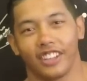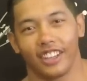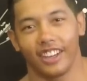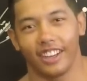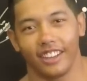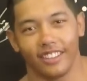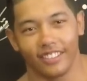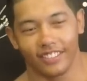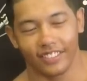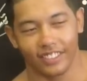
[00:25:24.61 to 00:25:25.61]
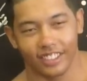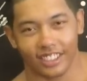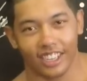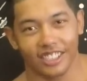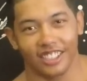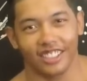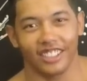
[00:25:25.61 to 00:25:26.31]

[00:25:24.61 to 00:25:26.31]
and the sky's not the